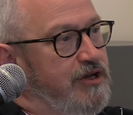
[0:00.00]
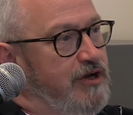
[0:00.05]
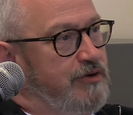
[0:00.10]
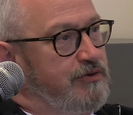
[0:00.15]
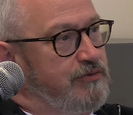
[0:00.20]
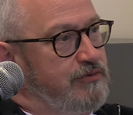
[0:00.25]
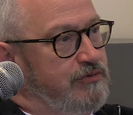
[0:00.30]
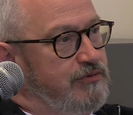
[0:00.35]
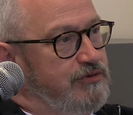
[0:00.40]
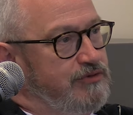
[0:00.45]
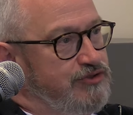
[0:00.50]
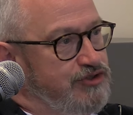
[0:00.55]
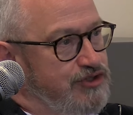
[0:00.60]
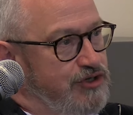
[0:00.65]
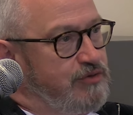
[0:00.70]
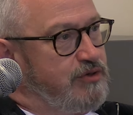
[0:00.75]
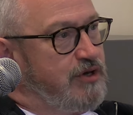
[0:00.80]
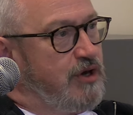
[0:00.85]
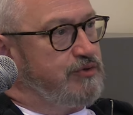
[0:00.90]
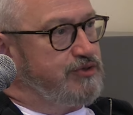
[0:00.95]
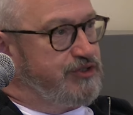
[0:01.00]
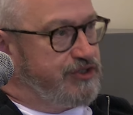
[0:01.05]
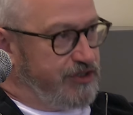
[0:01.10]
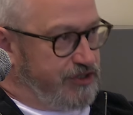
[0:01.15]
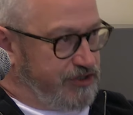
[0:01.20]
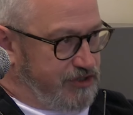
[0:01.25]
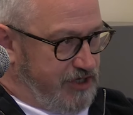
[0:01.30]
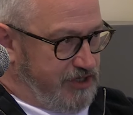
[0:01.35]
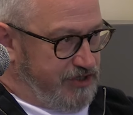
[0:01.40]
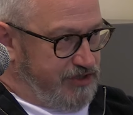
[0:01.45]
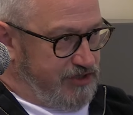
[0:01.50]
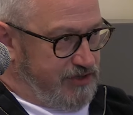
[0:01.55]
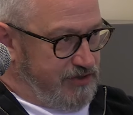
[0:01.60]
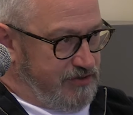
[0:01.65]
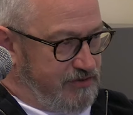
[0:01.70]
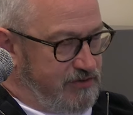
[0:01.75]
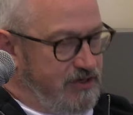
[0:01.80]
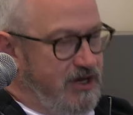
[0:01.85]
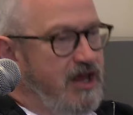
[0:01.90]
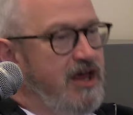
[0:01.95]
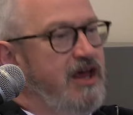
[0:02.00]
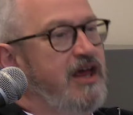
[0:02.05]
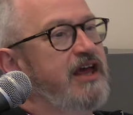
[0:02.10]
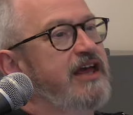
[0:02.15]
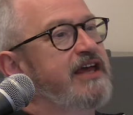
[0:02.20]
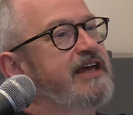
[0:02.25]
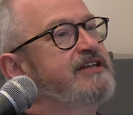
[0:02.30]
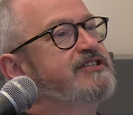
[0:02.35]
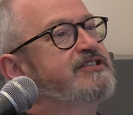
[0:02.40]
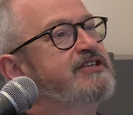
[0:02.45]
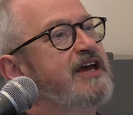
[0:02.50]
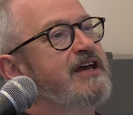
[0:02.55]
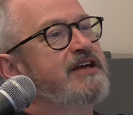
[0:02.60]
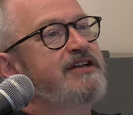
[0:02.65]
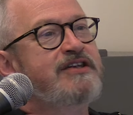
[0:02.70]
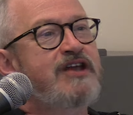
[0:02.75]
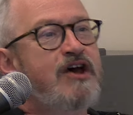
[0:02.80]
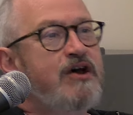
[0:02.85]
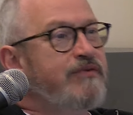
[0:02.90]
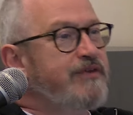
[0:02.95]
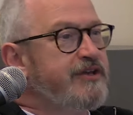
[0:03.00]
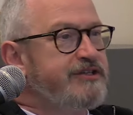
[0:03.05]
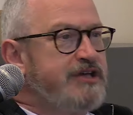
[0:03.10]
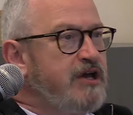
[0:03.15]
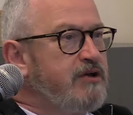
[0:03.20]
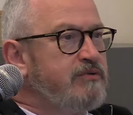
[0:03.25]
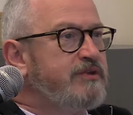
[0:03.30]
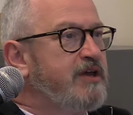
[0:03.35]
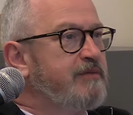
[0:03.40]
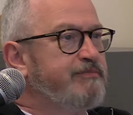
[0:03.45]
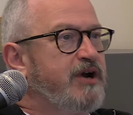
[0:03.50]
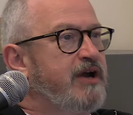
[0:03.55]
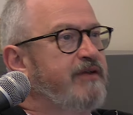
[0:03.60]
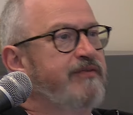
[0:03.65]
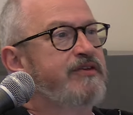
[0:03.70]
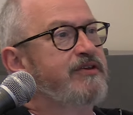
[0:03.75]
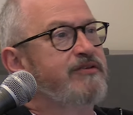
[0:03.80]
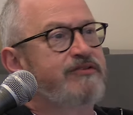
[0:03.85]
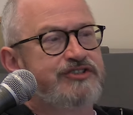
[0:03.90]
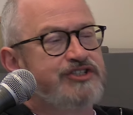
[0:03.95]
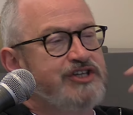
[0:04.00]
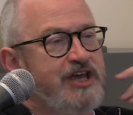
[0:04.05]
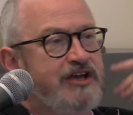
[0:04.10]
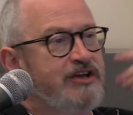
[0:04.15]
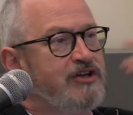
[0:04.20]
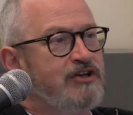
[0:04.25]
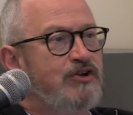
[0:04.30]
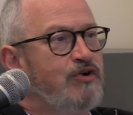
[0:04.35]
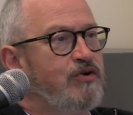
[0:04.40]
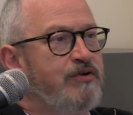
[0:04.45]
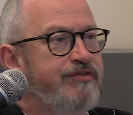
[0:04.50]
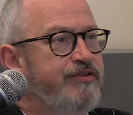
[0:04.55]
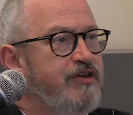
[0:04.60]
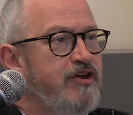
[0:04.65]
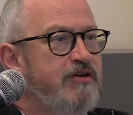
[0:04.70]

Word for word: you know do ghosts exist, he'd say, "No, they don't. They break the second law of